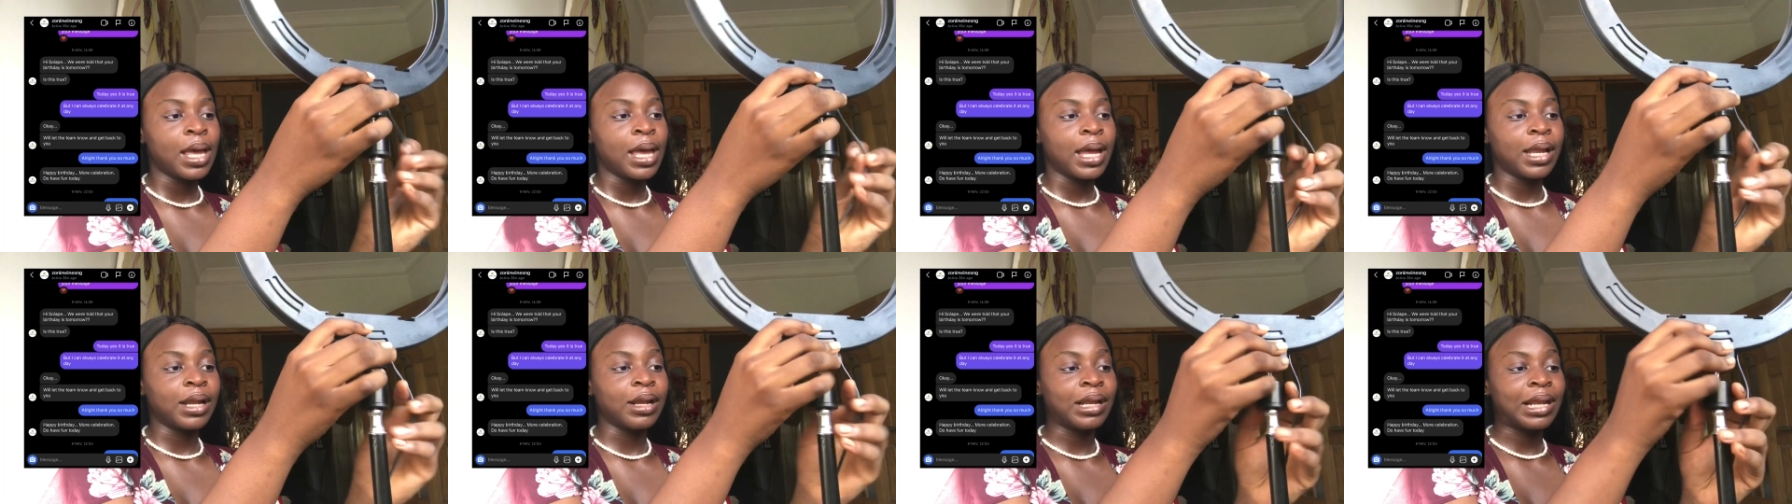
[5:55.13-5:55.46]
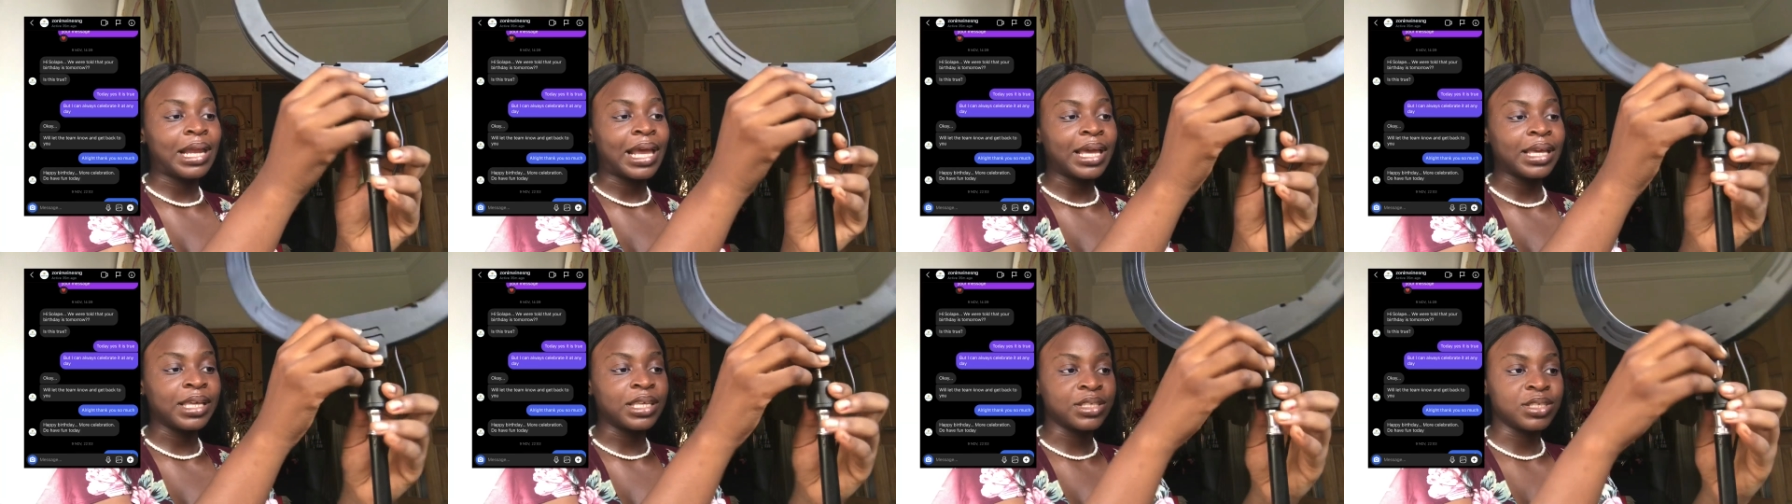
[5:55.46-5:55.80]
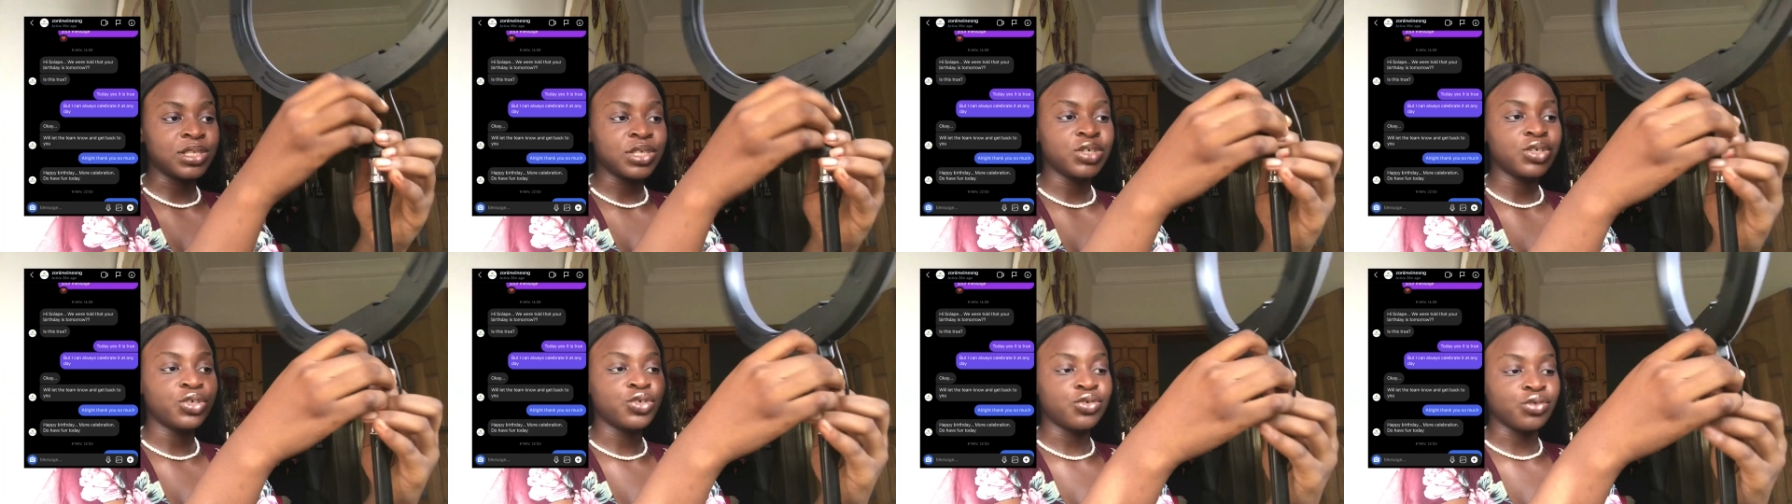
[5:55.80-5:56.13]
And they're like, is
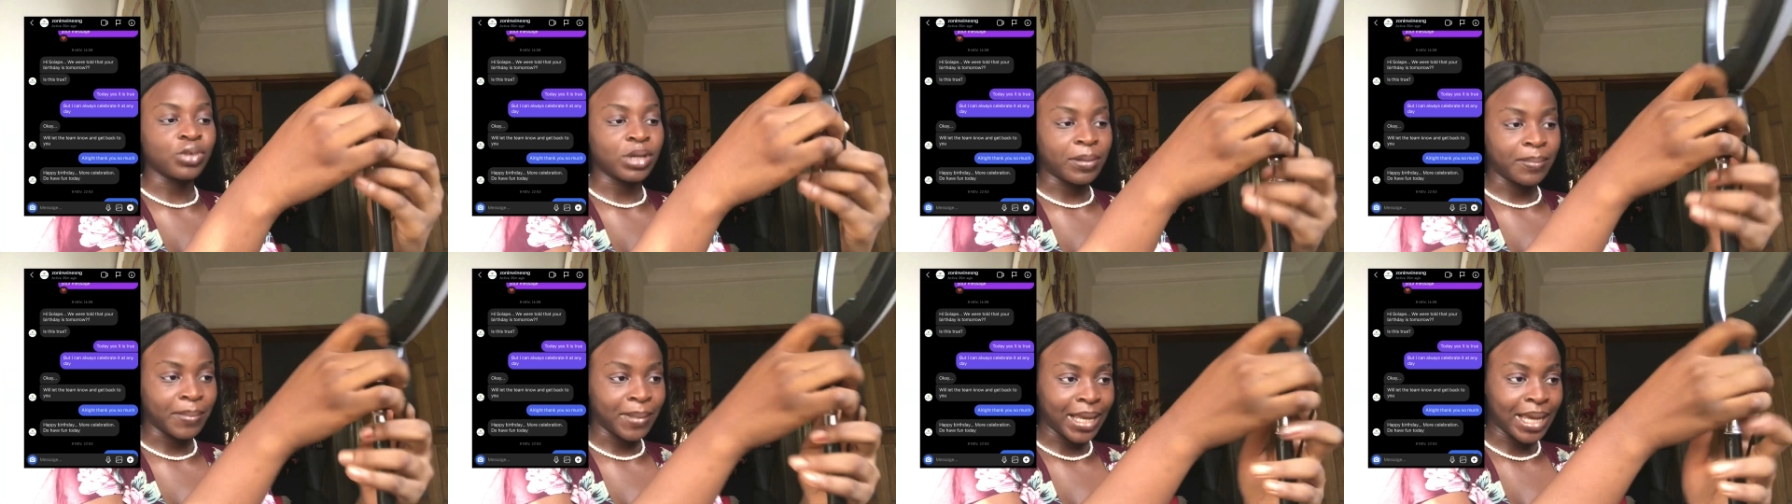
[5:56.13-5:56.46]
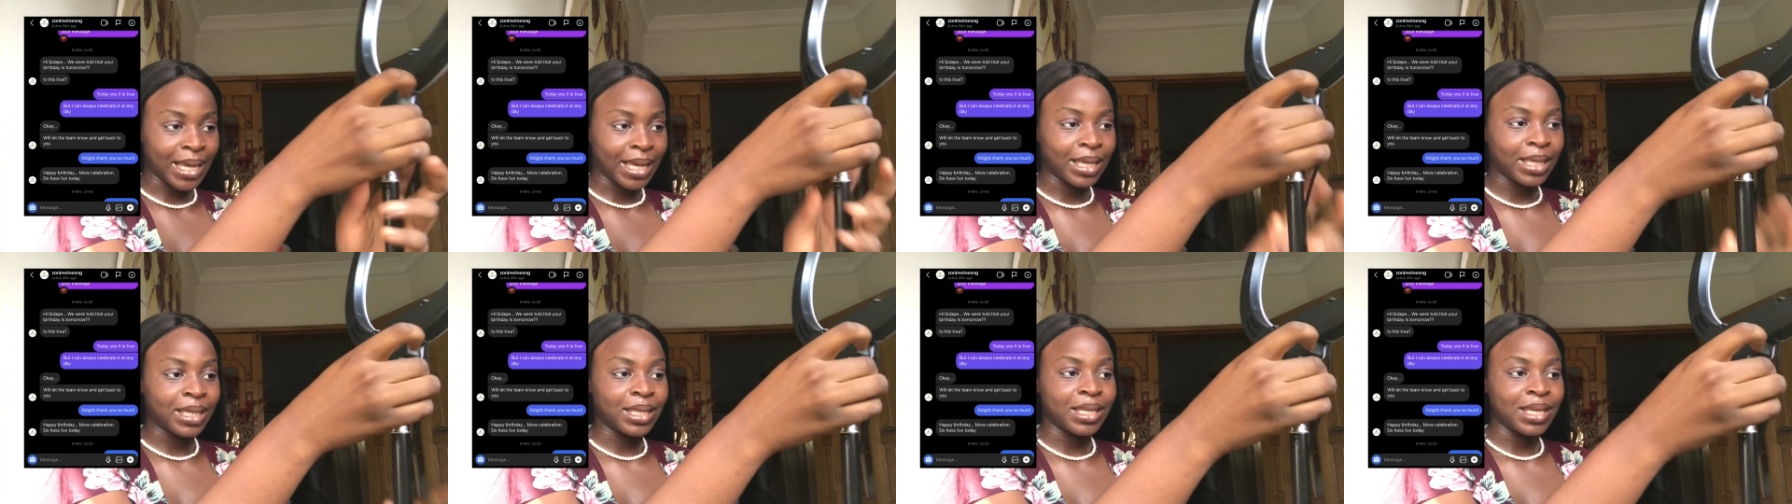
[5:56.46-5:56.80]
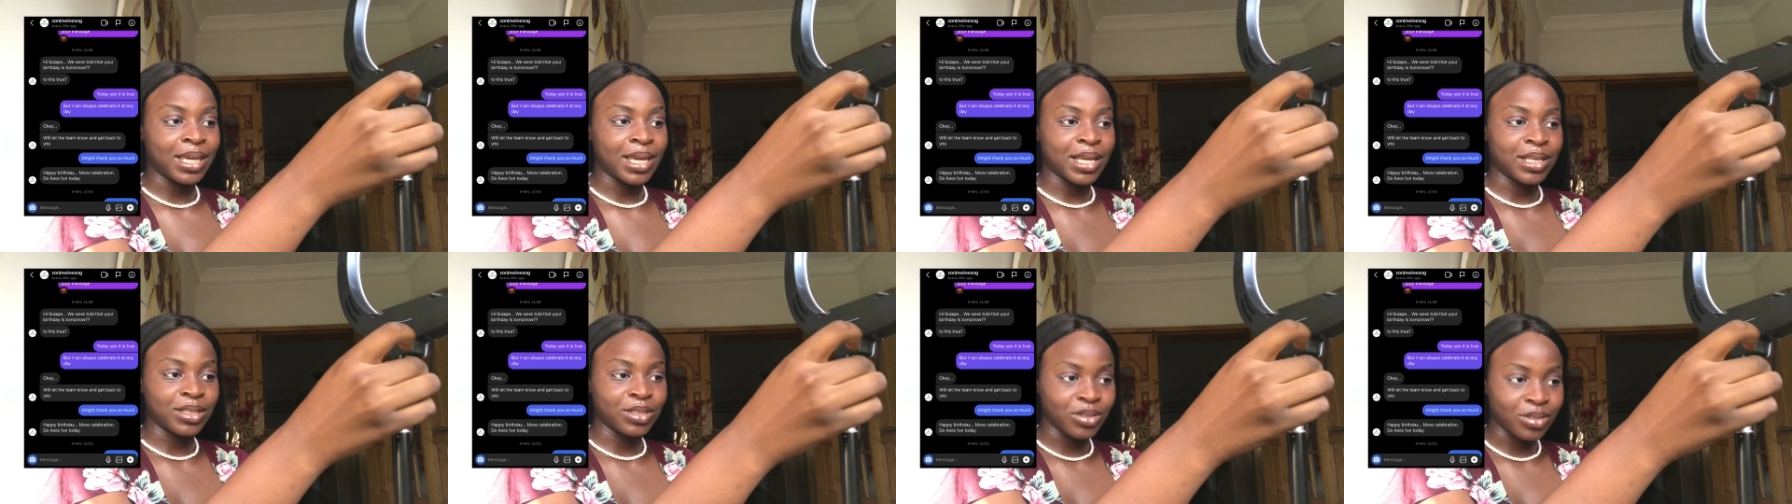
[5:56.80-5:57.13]
this true? I'm like,
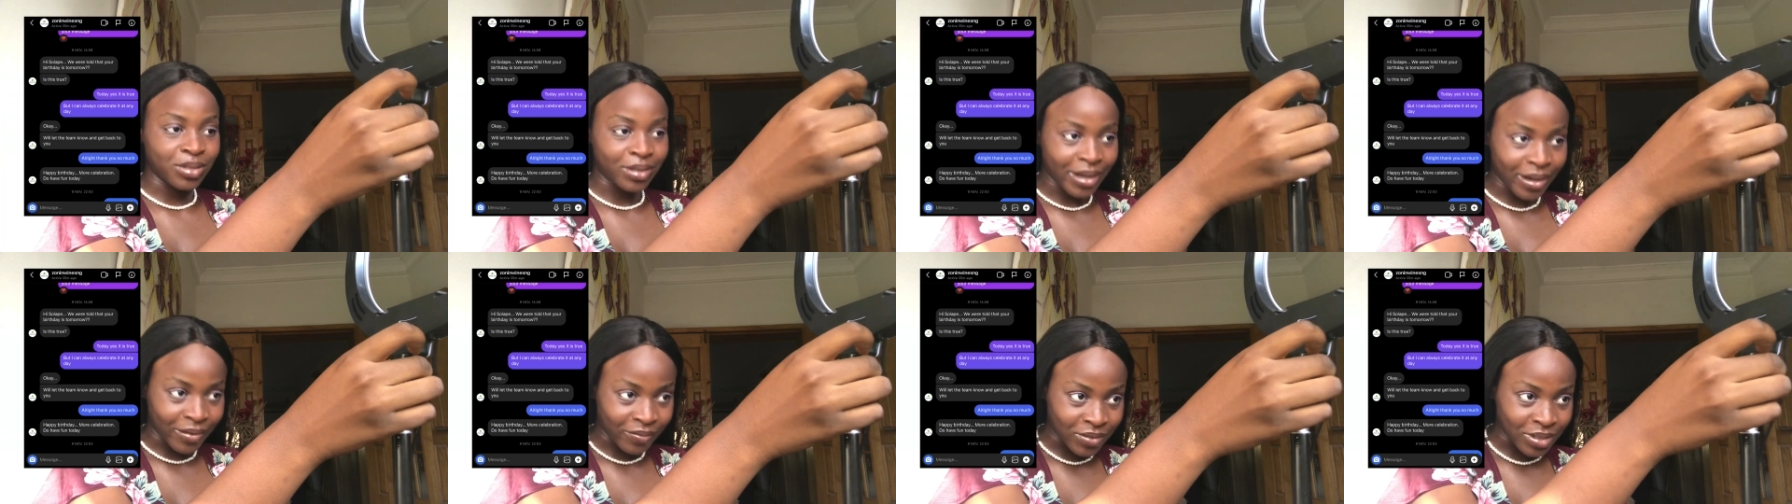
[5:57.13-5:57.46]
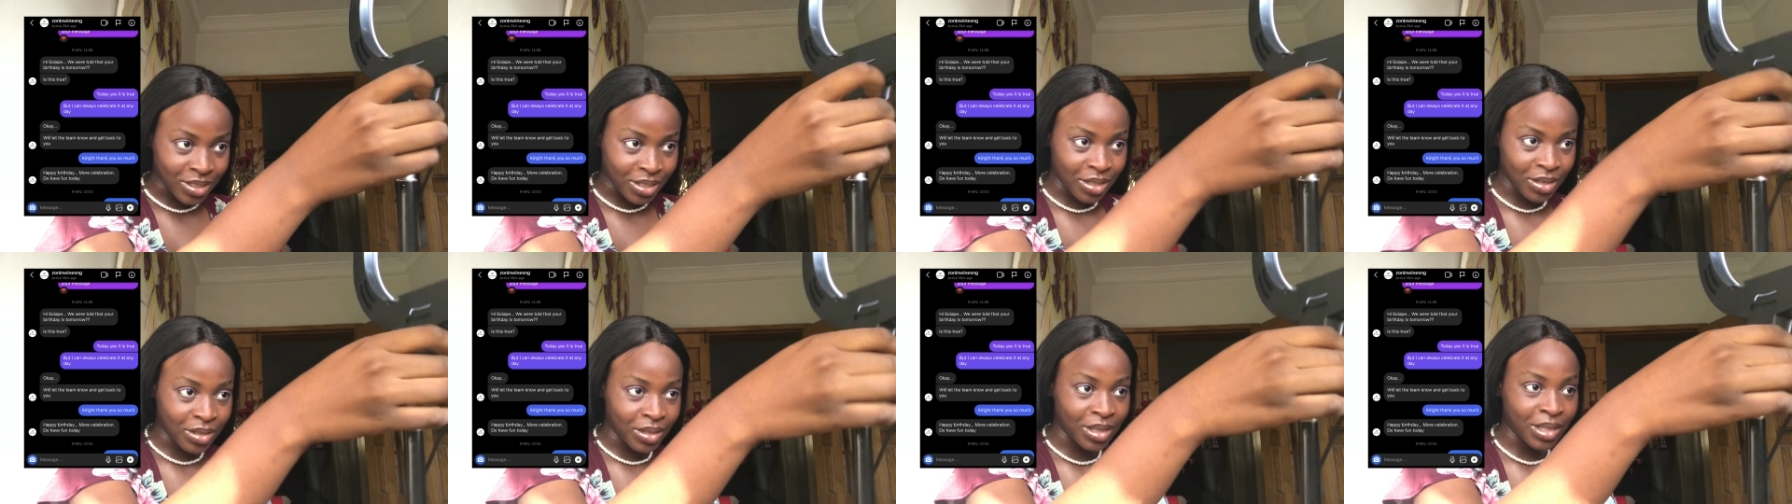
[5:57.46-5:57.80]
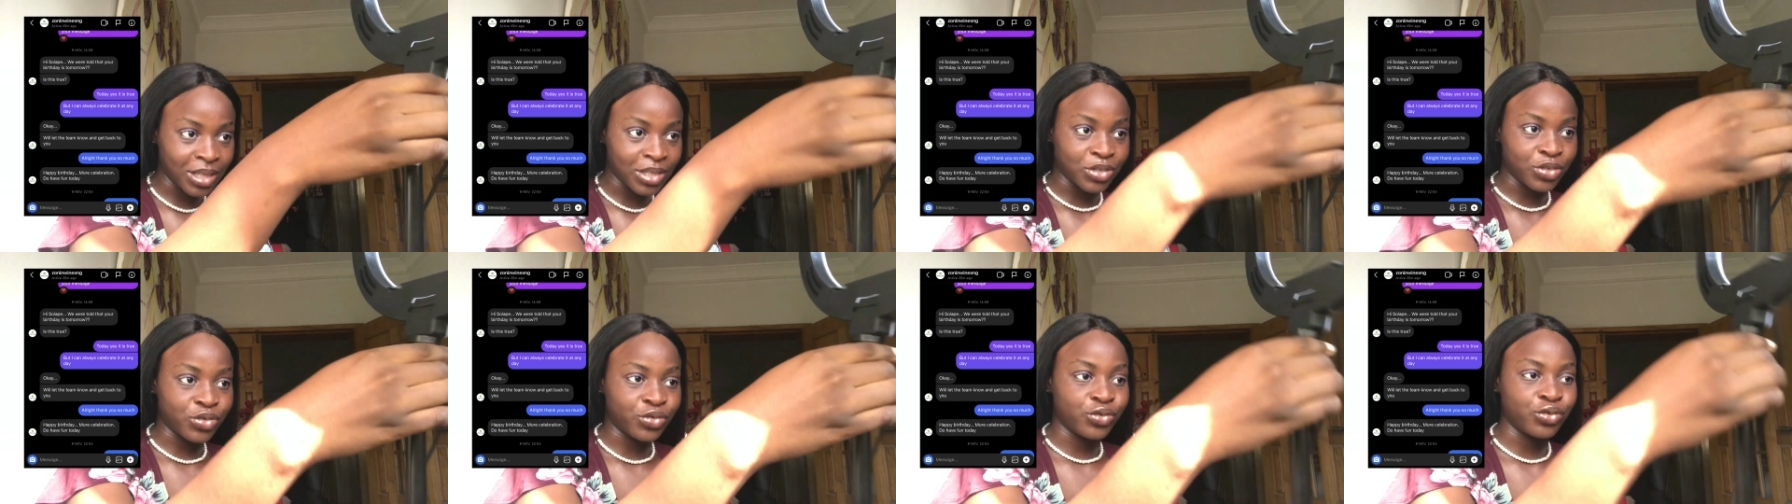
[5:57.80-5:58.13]
yes, good afternoon,
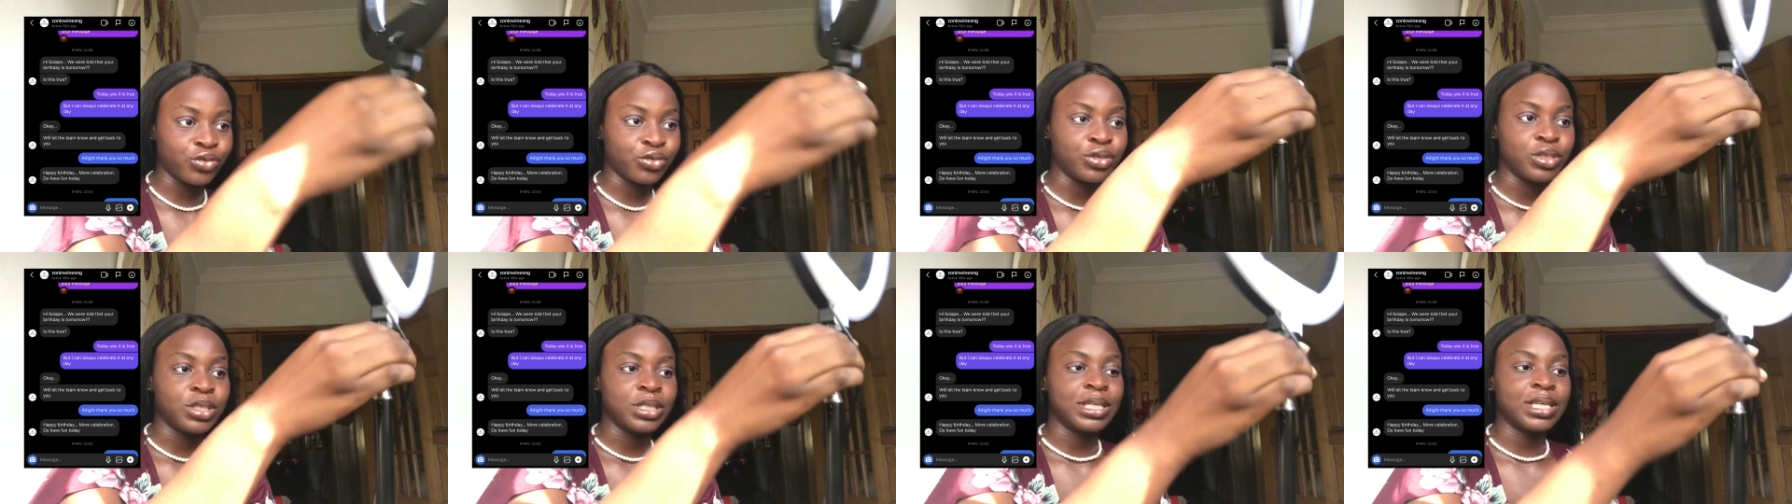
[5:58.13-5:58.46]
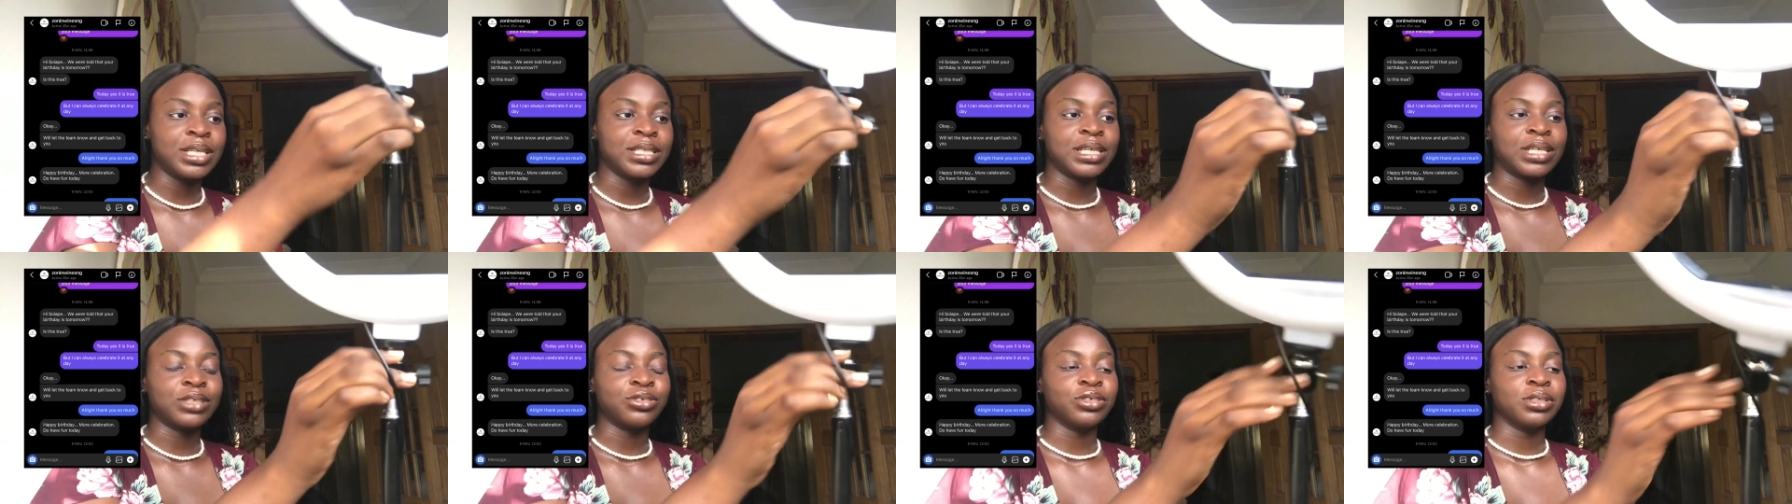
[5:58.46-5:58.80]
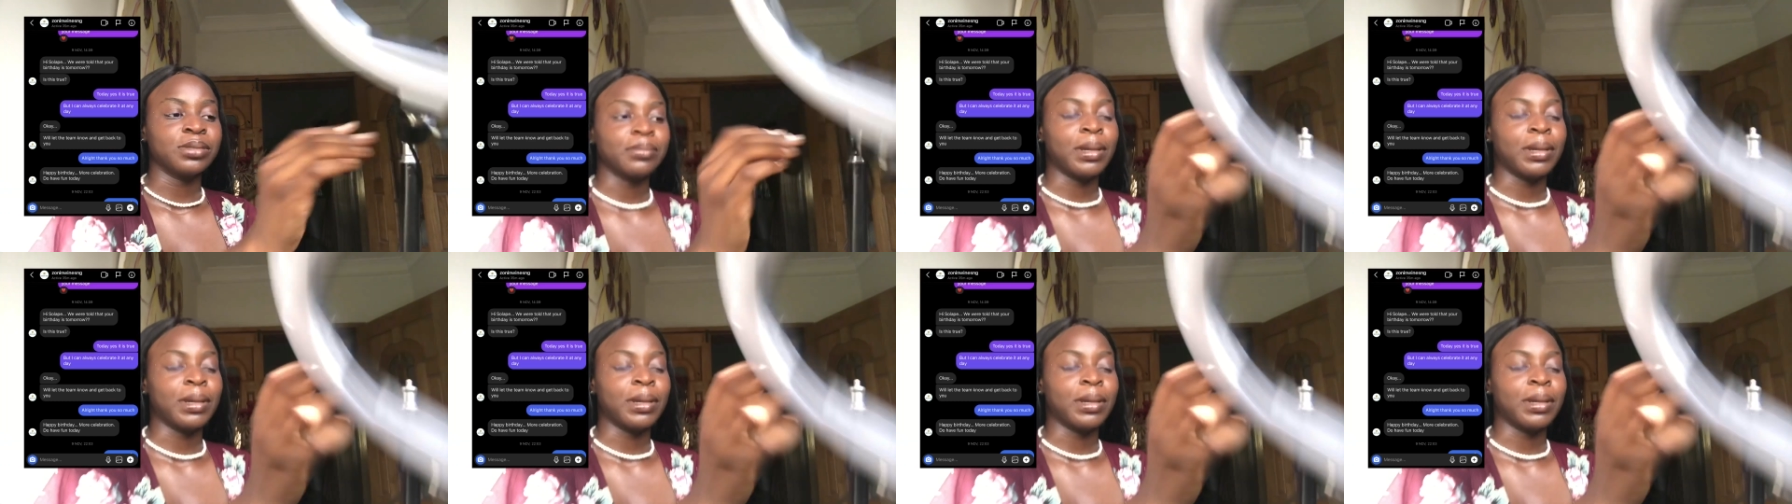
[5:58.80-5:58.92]
it's true, today is actually